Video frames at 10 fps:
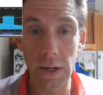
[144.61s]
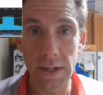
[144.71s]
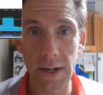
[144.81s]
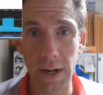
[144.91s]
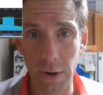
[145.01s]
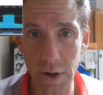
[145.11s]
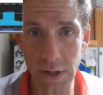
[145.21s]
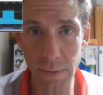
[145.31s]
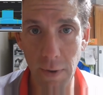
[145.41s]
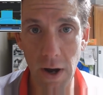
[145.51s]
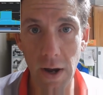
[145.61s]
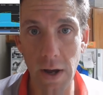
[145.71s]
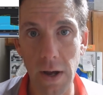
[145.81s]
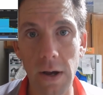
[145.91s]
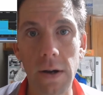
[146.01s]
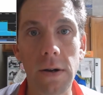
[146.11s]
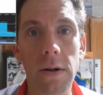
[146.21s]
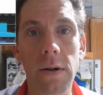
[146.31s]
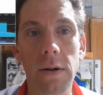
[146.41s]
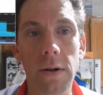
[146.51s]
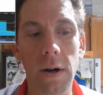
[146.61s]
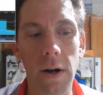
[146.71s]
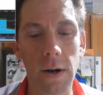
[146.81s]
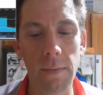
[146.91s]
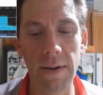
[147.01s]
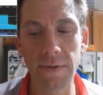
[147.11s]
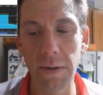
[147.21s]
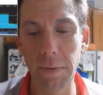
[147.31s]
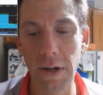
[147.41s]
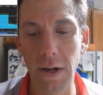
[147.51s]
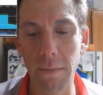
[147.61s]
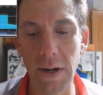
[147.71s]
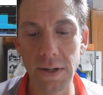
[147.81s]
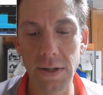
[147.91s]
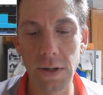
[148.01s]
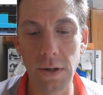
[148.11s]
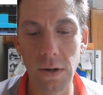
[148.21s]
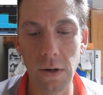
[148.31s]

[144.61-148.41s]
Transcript: It did increase my um, FTP based